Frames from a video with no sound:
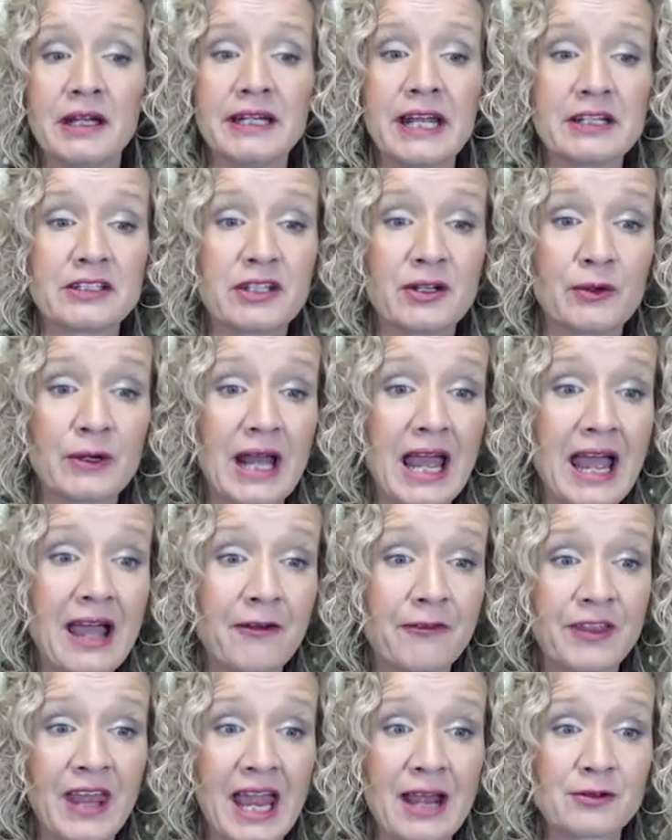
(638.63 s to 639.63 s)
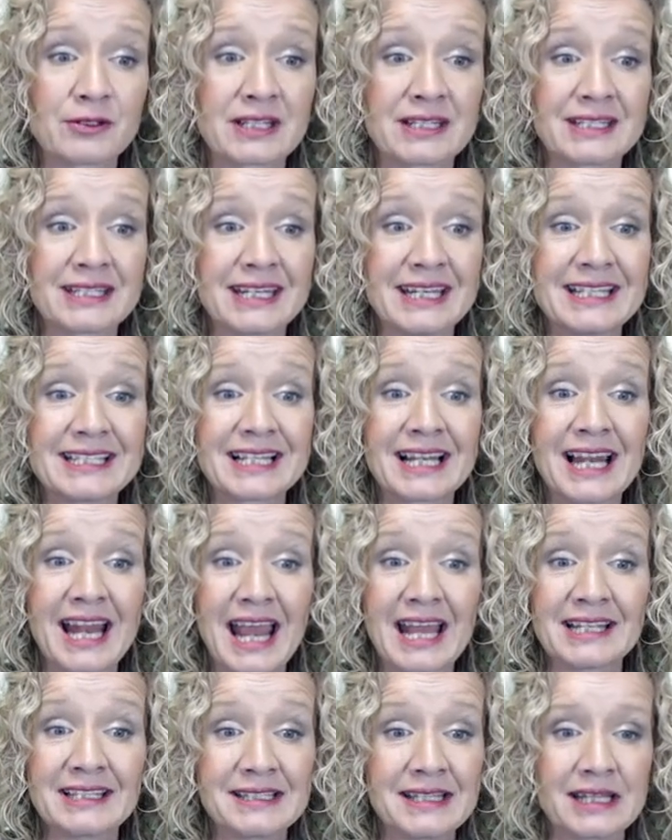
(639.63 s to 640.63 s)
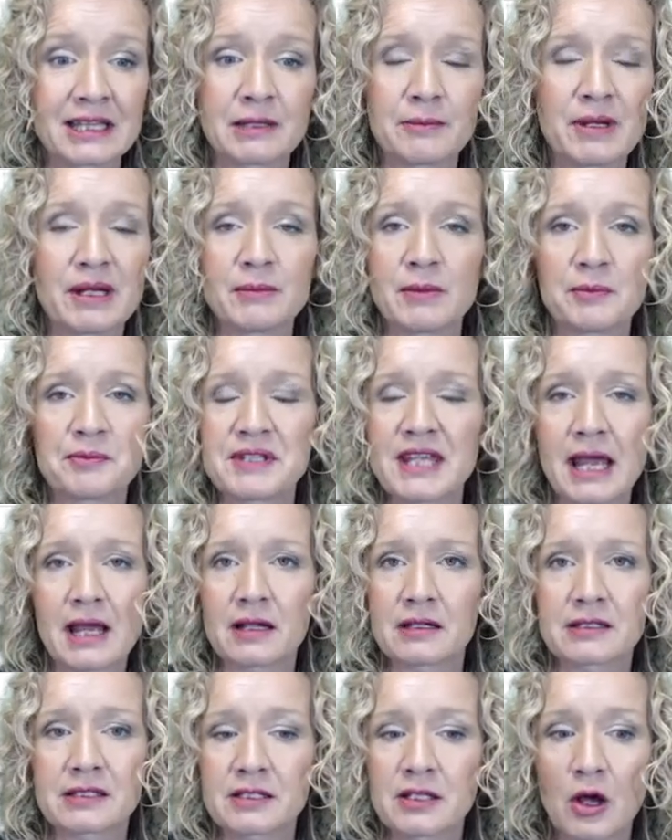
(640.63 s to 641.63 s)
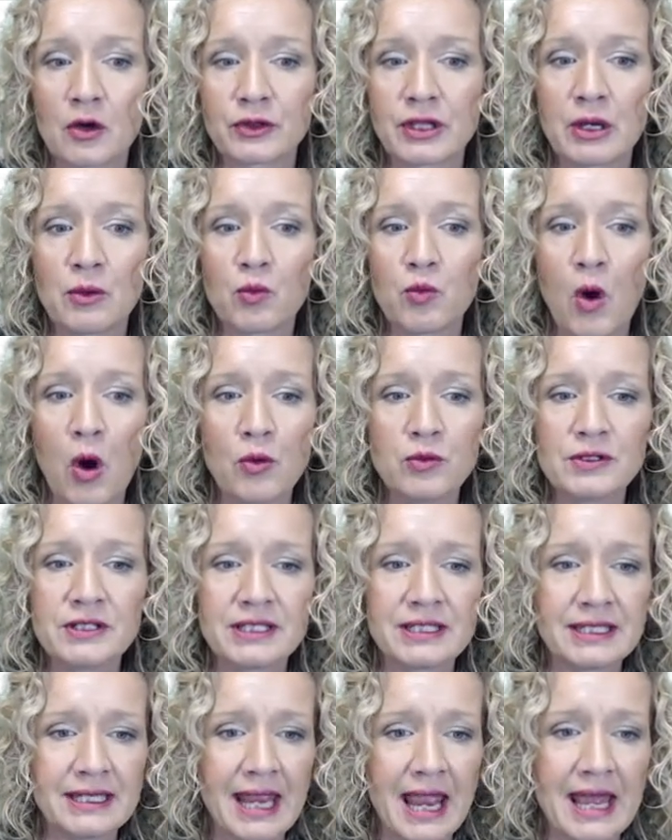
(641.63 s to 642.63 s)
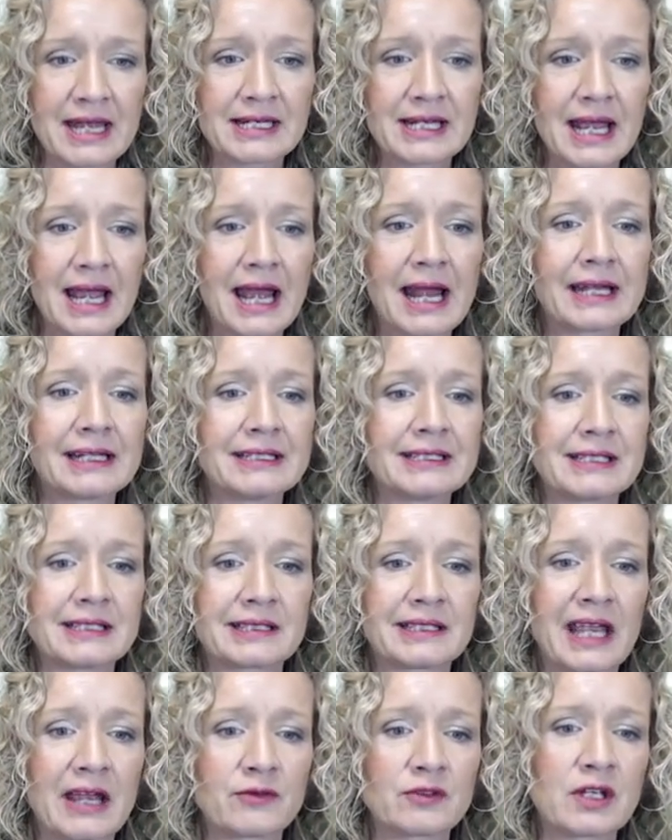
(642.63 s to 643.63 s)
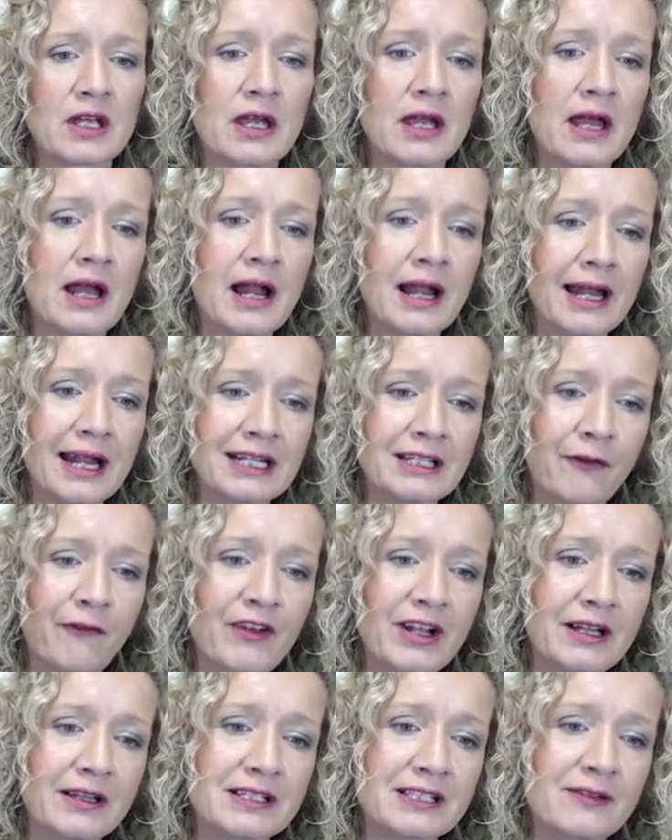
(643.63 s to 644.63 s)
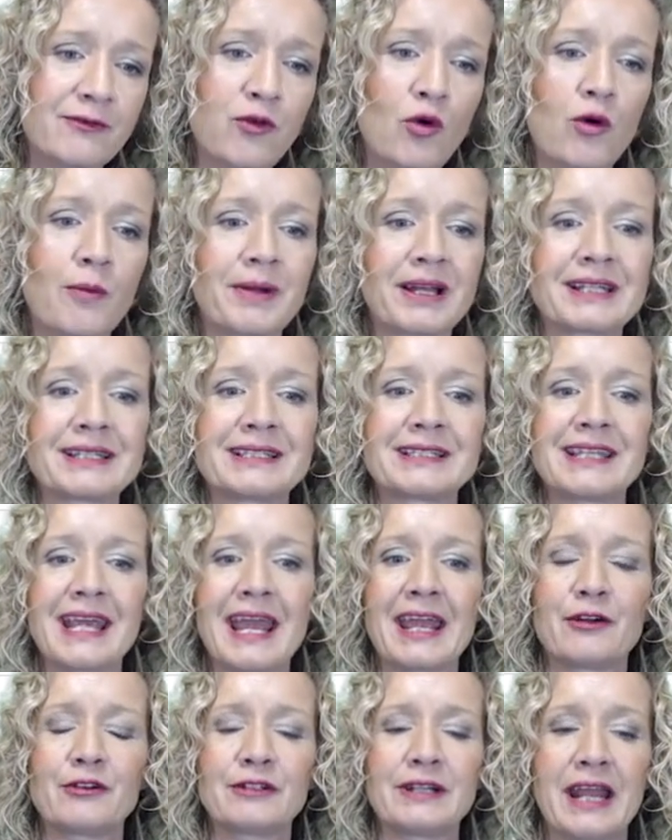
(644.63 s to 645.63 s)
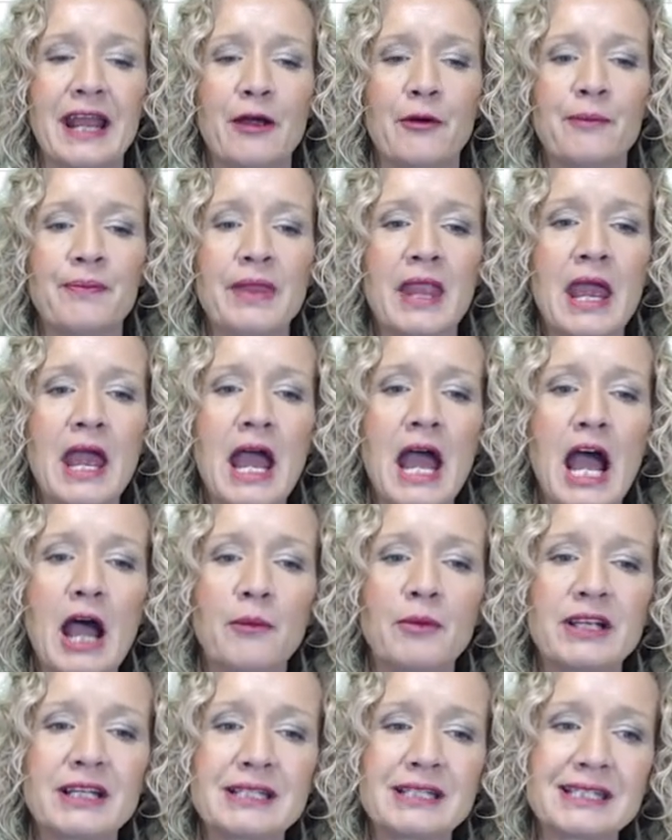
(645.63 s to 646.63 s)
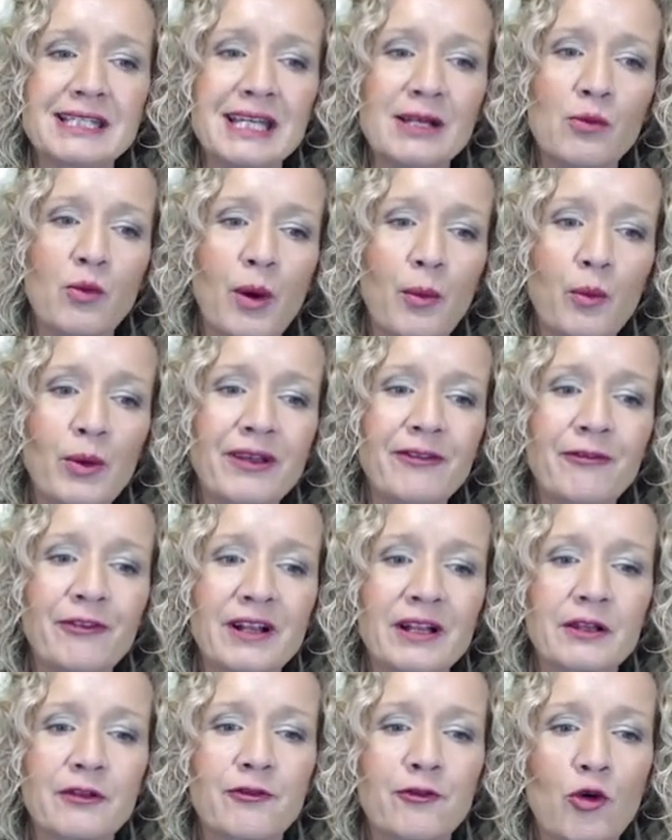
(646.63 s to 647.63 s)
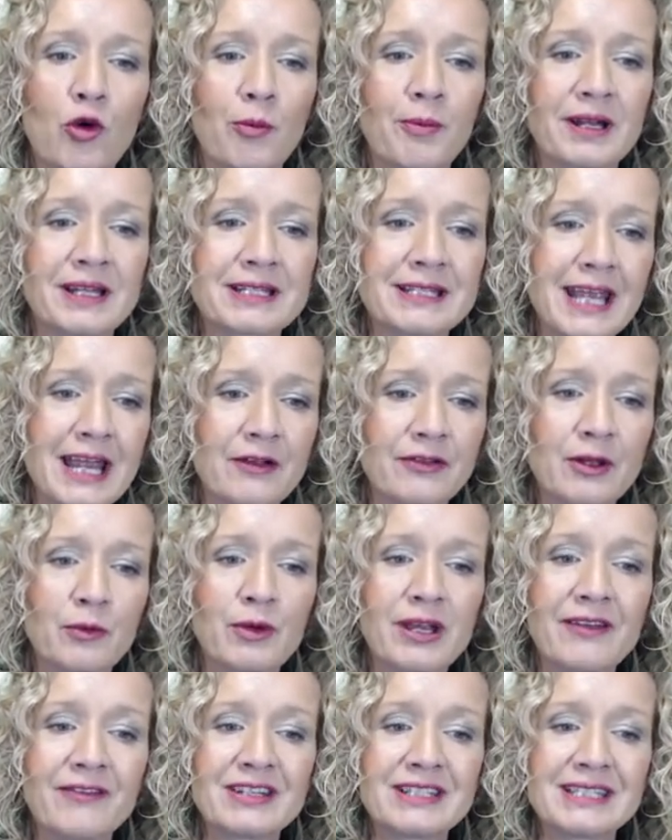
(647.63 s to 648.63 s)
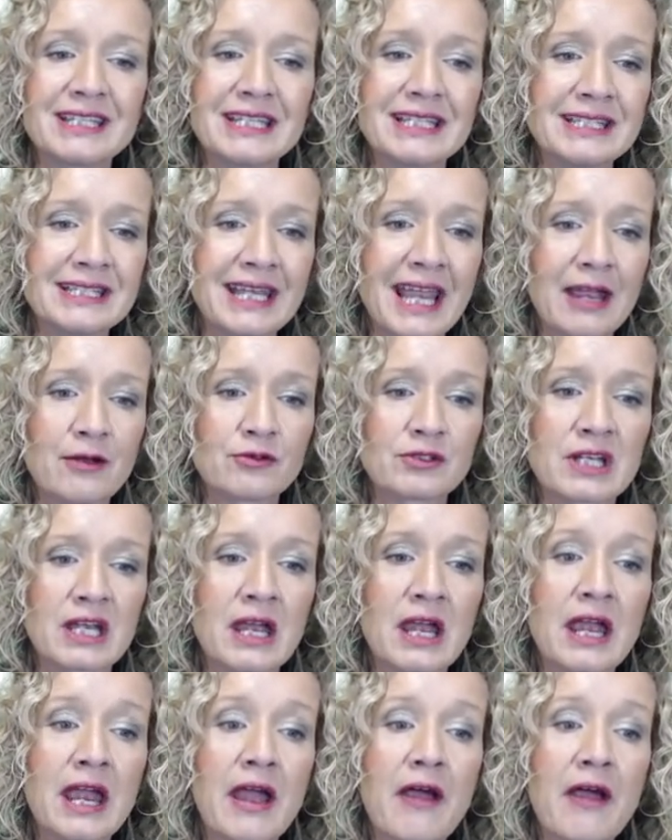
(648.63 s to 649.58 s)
Now 2,500 is less than the minimum sales, so they won't get any discount. Let's fill this formula down now, and we can see when we fill the formula down that we have a discount